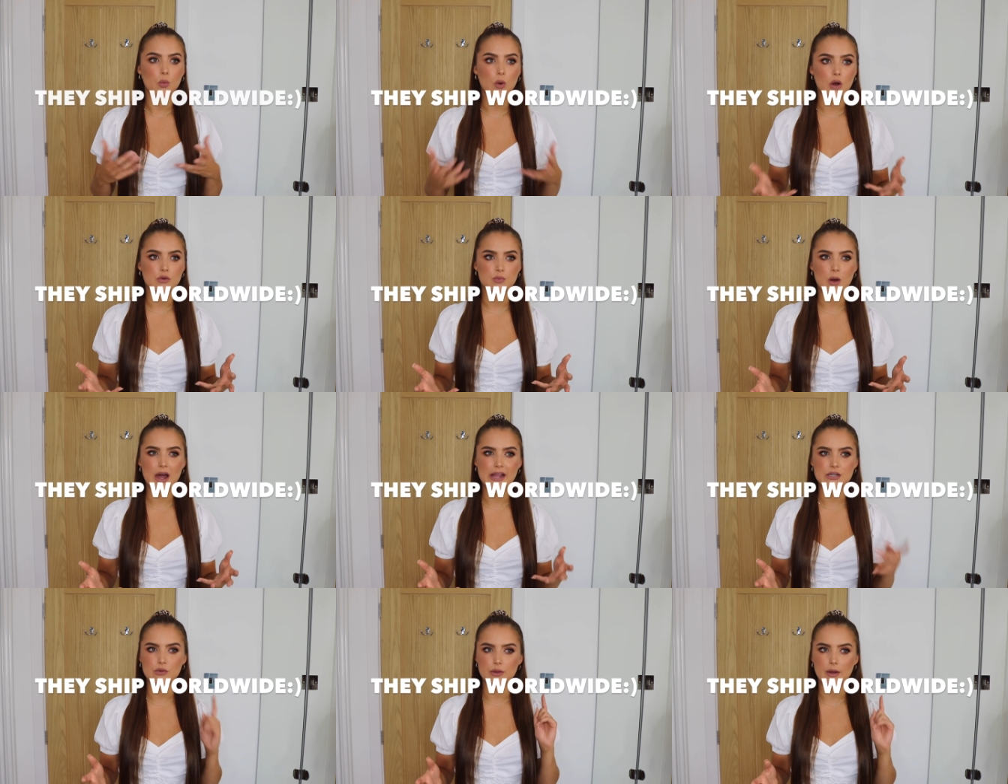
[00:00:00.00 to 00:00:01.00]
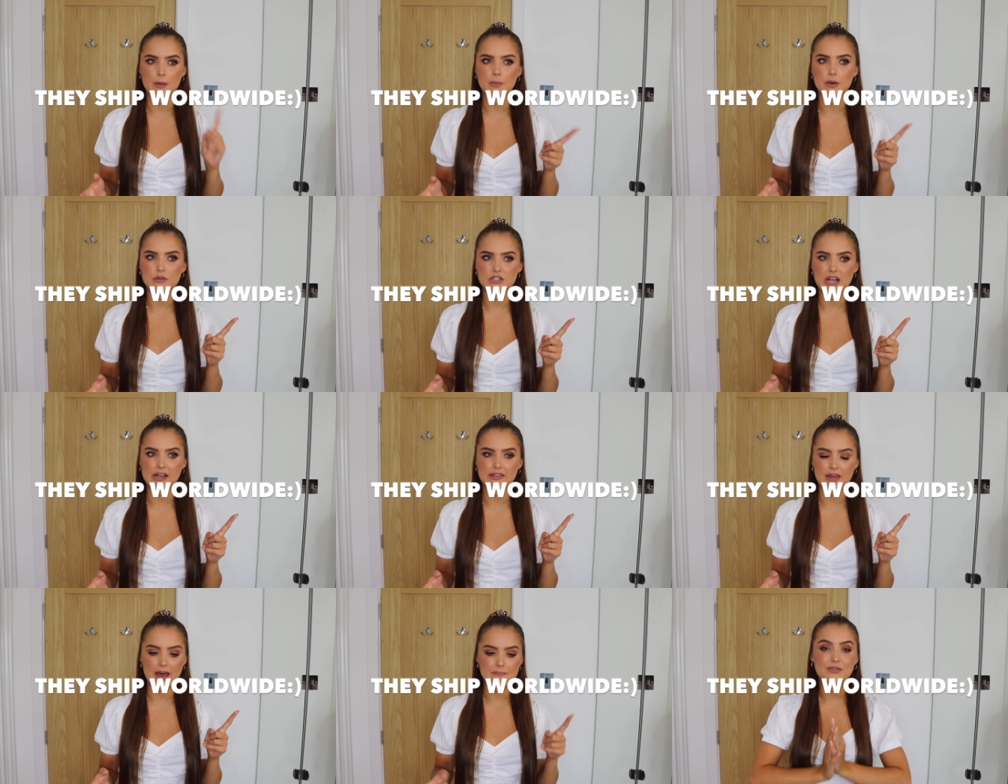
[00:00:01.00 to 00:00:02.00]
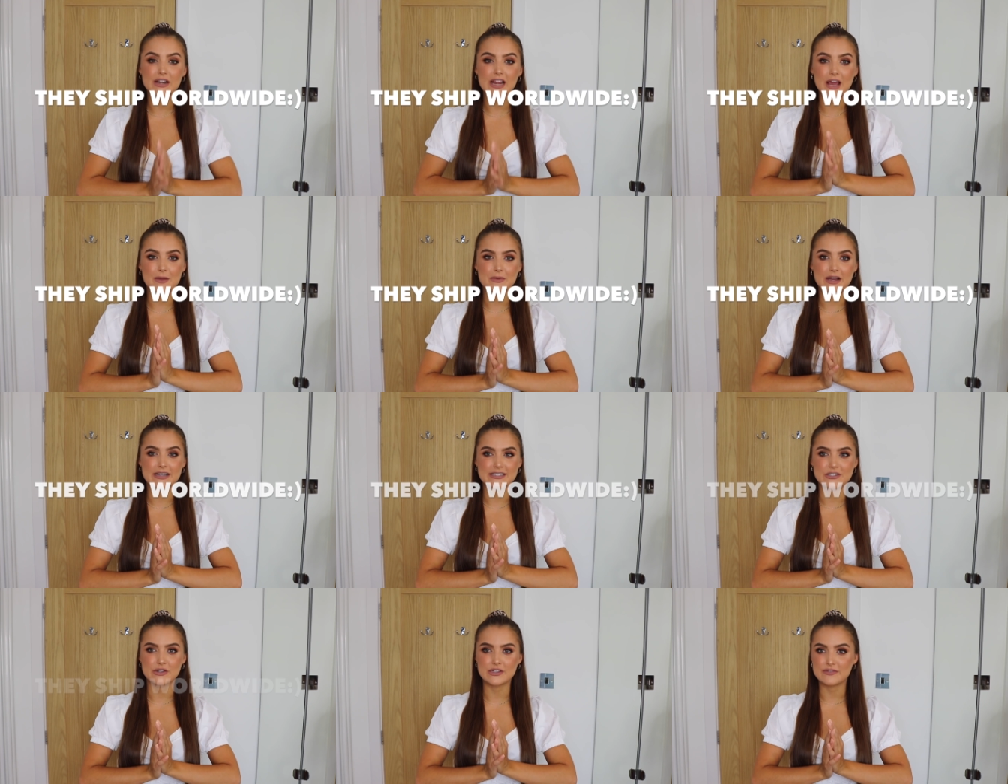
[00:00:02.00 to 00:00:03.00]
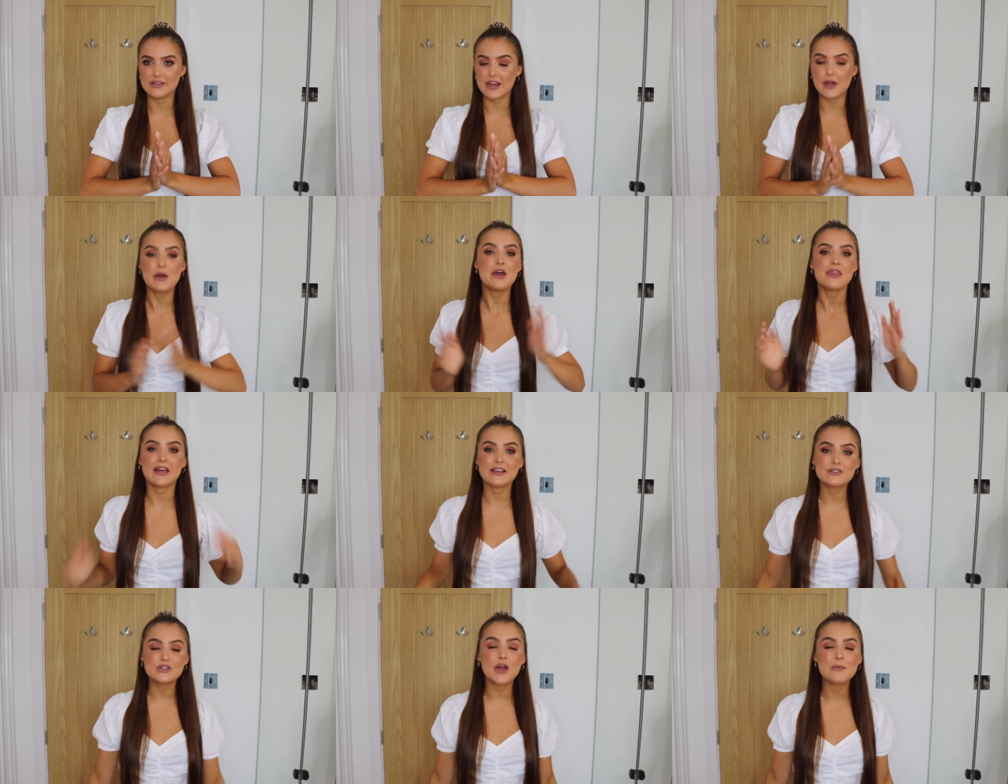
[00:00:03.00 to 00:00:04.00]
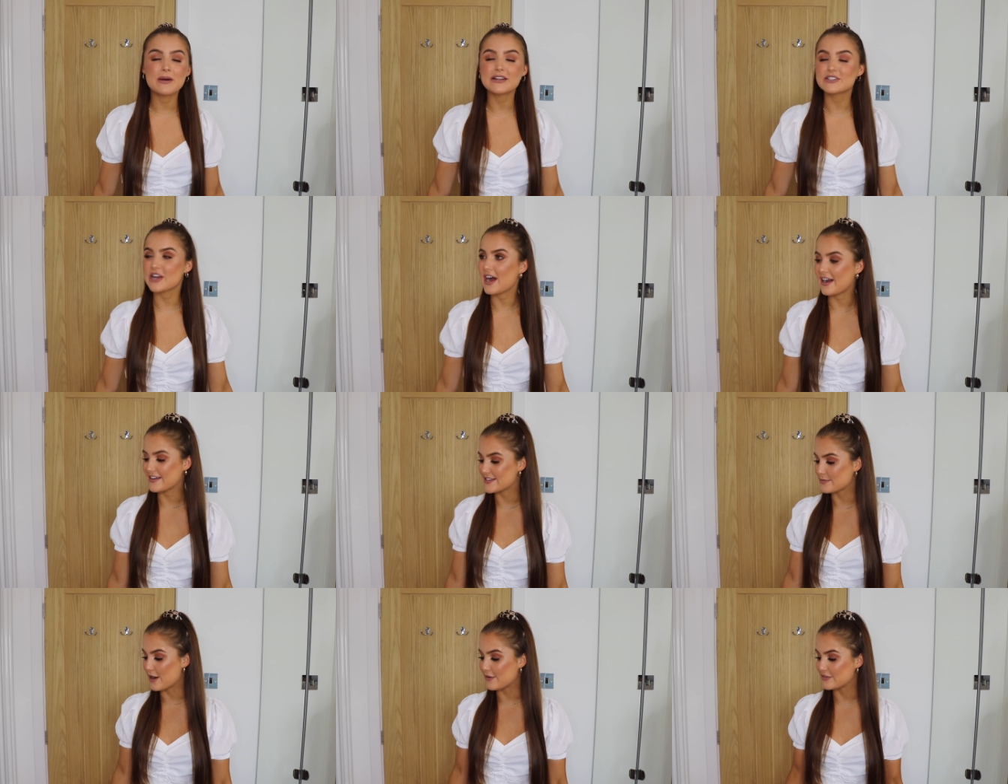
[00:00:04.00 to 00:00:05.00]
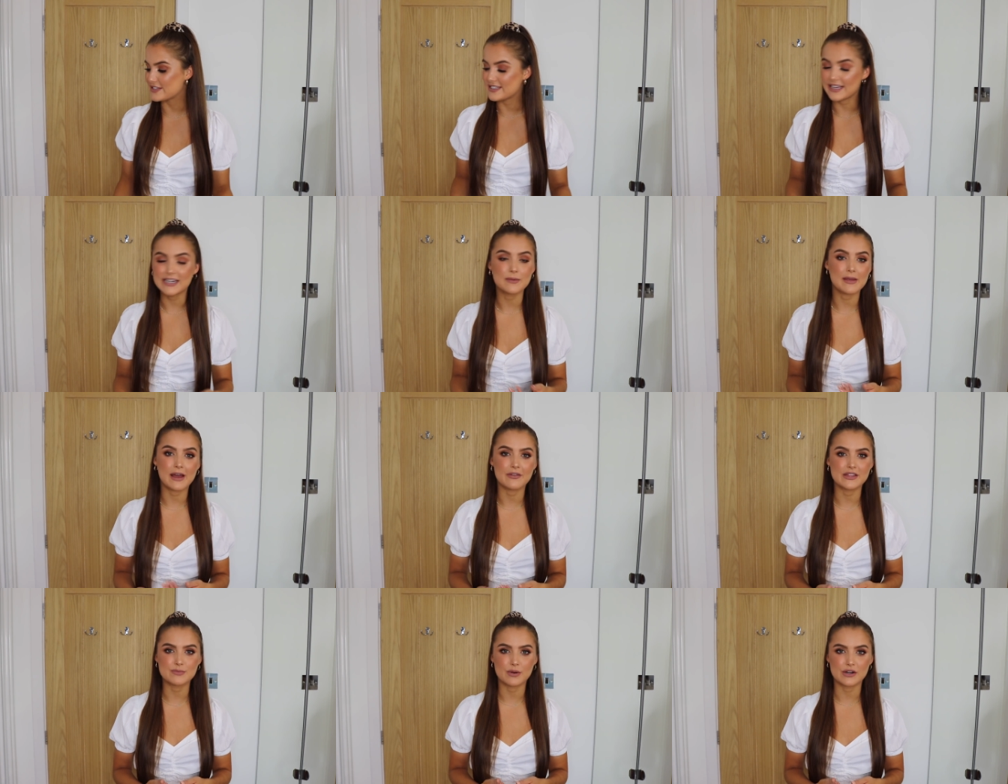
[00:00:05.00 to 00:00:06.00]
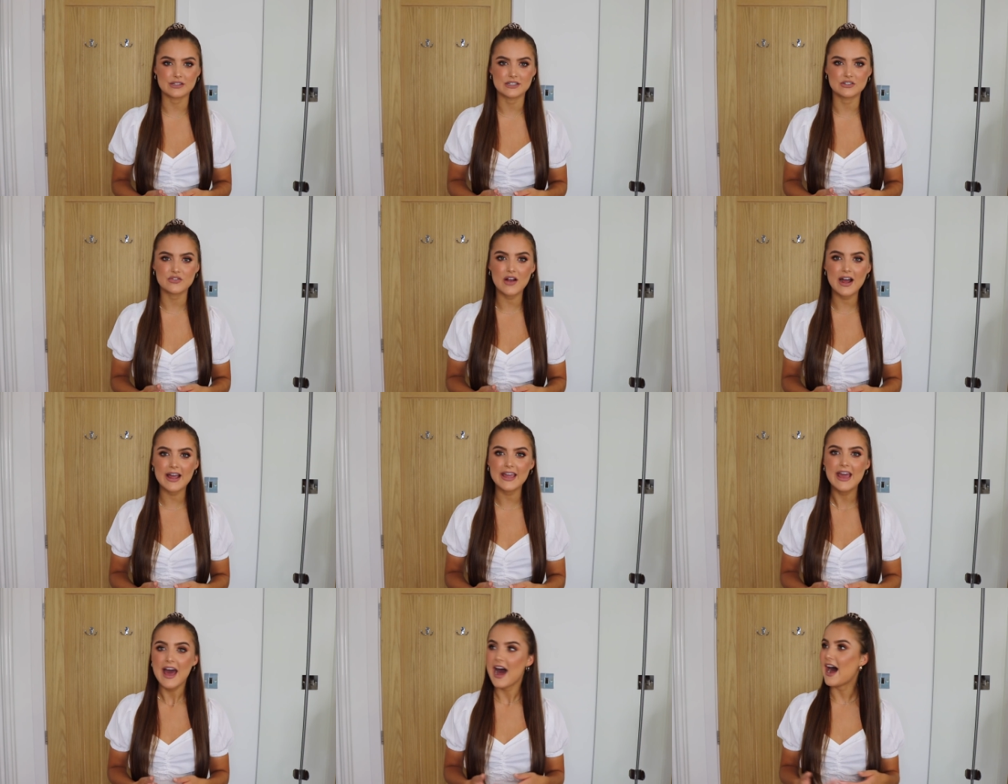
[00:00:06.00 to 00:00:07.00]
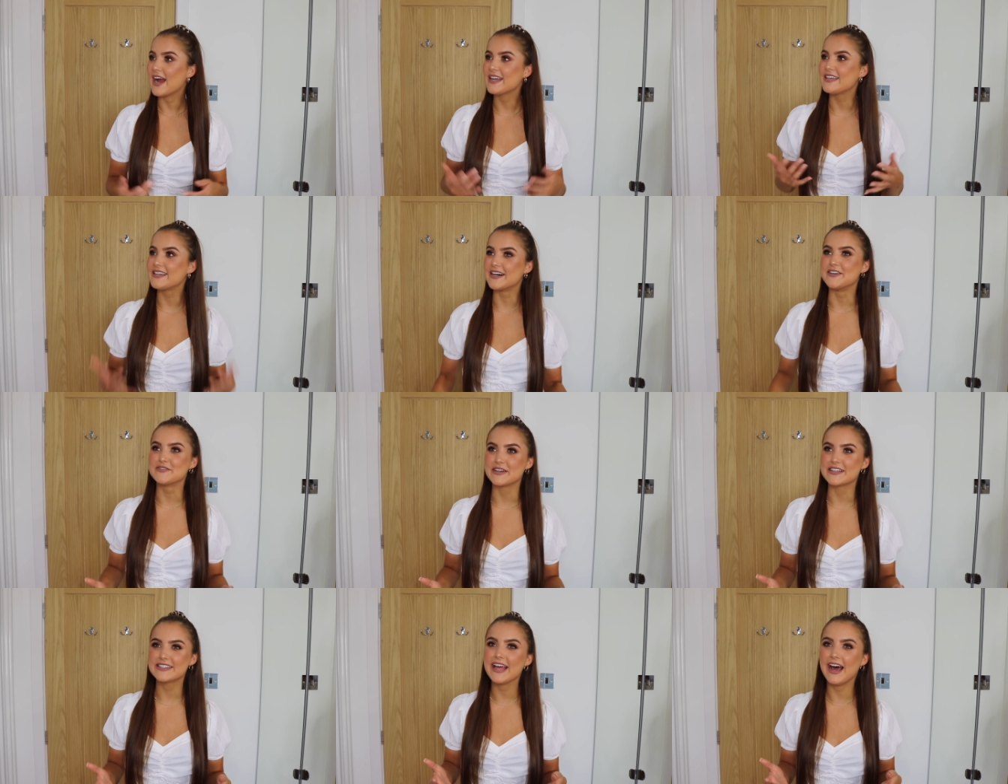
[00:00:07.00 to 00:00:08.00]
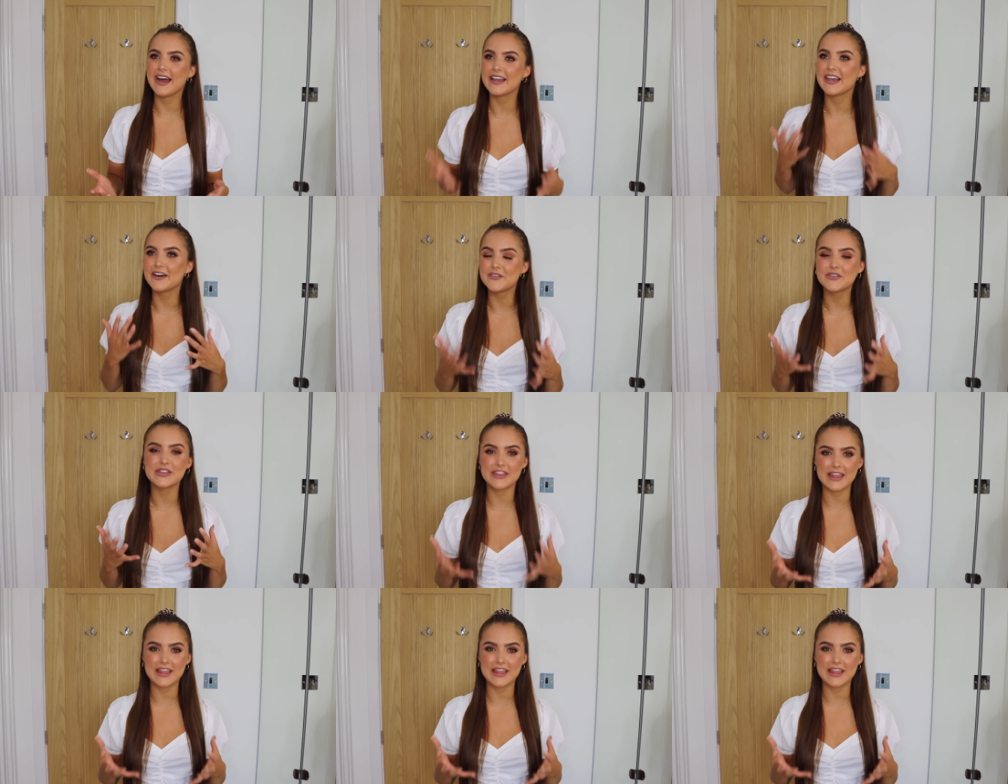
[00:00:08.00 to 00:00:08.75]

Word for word: worldwide, although I will check that. Really hope you guys enjoyed this video. Thank you so much to HiSmile for sending me out these products to try. I love, I love